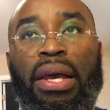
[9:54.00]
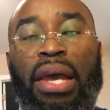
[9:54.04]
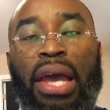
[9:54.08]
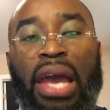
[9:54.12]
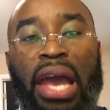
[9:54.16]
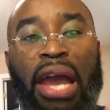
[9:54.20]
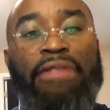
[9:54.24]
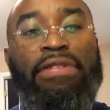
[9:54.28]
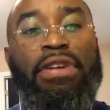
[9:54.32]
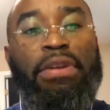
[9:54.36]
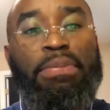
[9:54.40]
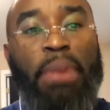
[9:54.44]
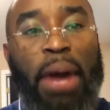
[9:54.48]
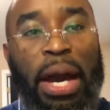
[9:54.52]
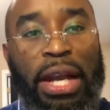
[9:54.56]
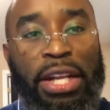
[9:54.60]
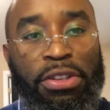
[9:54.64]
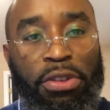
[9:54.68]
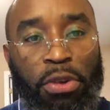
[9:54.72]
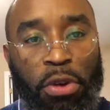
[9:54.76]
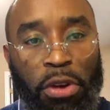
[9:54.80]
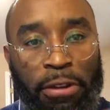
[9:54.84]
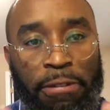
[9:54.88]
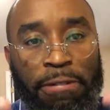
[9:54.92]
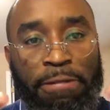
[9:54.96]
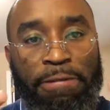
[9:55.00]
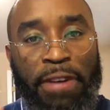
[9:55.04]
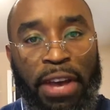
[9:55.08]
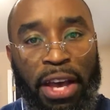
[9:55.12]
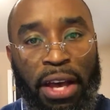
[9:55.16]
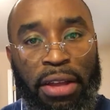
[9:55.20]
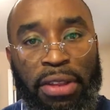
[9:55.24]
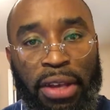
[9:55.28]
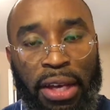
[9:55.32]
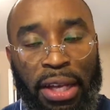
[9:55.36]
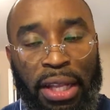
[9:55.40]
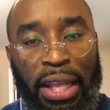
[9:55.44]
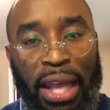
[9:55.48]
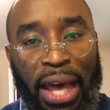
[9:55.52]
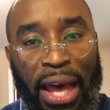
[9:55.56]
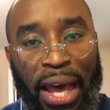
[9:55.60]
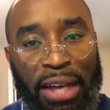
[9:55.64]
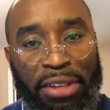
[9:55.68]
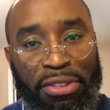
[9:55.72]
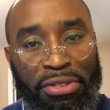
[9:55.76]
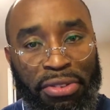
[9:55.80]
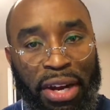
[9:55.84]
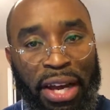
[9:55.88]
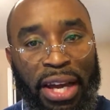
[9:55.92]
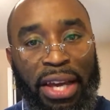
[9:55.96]
everybody's going to fail the
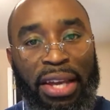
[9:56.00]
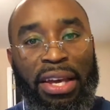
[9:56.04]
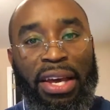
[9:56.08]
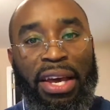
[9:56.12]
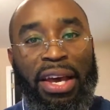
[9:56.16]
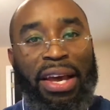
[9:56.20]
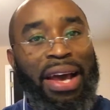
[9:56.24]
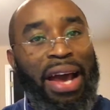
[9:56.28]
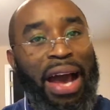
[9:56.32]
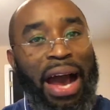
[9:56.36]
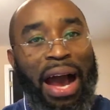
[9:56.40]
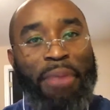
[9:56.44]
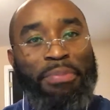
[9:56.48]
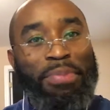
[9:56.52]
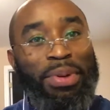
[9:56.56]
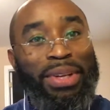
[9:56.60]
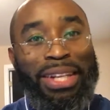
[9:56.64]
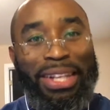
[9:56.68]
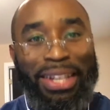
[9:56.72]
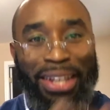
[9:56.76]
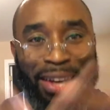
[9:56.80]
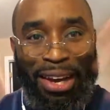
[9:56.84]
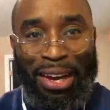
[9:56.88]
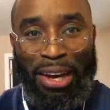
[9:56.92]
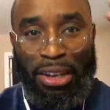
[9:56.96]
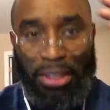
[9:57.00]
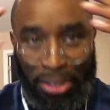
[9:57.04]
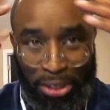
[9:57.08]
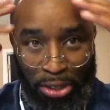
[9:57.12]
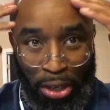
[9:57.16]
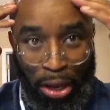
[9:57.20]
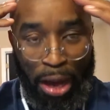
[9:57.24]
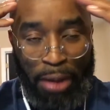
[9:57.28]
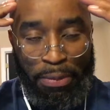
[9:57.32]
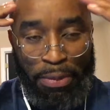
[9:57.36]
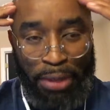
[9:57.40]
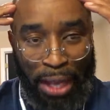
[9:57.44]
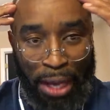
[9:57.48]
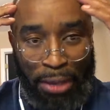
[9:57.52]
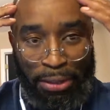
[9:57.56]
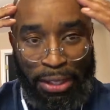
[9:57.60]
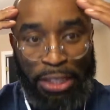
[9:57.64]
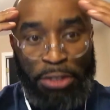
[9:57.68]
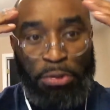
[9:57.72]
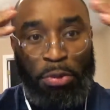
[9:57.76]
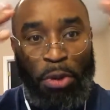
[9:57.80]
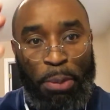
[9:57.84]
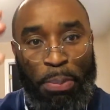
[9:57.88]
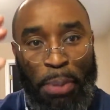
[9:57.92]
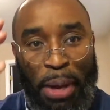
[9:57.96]
class, right? I believe so.
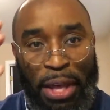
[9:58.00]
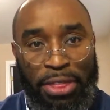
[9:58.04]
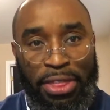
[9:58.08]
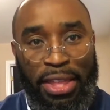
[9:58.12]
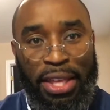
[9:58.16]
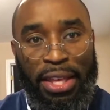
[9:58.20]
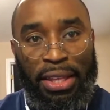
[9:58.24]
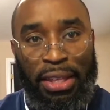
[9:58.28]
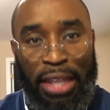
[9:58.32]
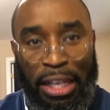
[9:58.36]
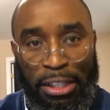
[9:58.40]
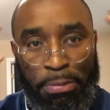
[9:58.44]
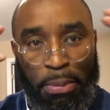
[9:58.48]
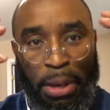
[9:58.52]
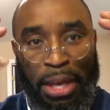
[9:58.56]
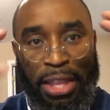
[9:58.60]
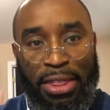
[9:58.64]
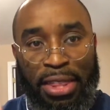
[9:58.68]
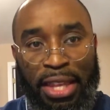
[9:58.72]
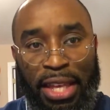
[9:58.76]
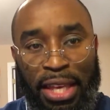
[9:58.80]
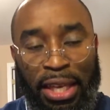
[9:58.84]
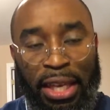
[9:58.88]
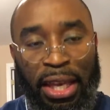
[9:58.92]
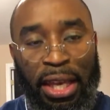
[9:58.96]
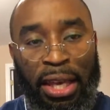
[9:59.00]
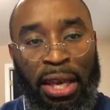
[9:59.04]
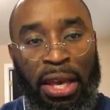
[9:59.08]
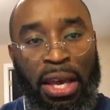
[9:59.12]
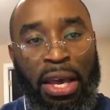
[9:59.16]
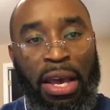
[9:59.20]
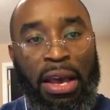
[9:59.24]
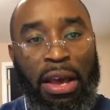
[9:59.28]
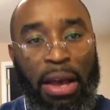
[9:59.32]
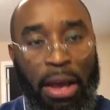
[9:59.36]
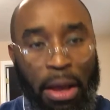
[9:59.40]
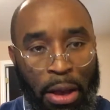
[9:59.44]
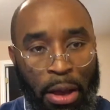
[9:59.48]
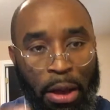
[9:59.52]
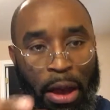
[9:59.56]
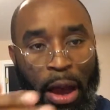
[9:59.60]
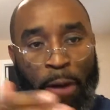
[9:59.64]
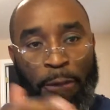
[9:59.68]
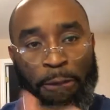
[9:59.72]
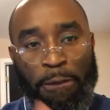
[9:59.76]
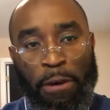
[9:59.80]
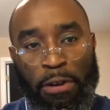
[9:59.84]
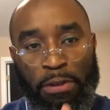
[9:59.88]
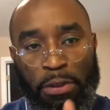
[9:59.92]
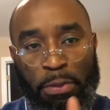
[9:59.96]
That's one of my That's my thinking.
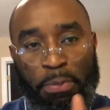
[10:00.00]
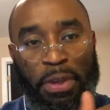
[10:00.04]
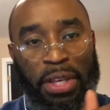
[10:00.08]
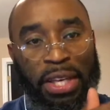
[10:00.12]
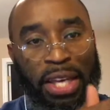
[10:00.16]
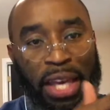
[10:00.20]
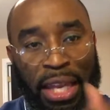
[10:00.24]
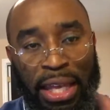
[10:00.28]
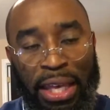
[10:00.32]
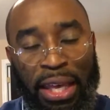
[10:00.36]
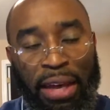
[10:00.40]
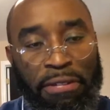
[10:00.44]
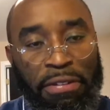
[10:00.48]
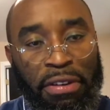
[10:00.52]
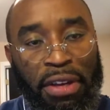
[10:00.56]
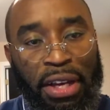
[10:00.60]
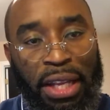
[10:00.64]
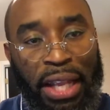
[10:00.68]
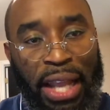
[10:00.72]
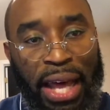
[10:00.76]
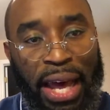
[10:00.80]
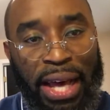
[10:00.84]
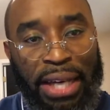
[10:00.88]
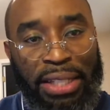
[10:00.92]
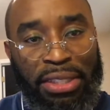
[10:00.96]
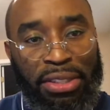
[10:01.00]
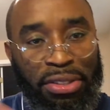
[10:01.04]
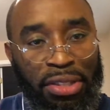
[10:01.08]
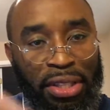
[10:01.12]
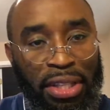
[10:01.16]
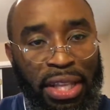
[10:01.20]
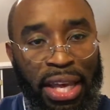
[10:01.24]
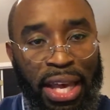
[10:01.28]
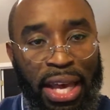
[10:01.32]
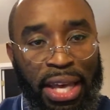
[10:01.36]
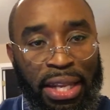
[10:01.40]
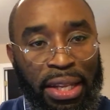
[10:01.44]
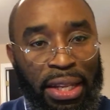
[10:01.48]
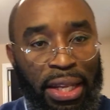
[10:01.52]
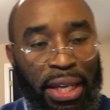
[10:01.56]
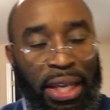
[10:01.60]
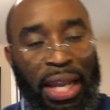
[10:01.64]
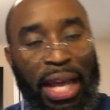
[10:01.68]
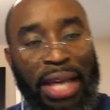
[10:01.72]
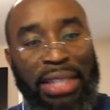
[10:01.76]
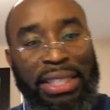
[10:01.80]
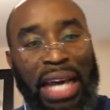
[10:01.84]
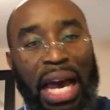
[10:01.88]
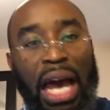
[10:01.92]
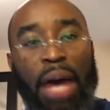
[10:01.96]
From the beginning of the class to the end of the
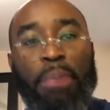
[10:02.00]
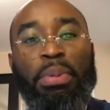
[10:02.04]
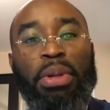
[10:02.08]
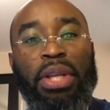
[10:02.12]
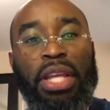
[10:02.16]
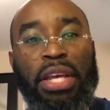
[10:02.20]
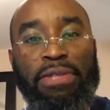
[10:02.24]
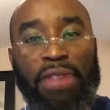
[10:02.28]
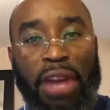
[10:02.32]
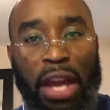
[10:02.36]
class, I believe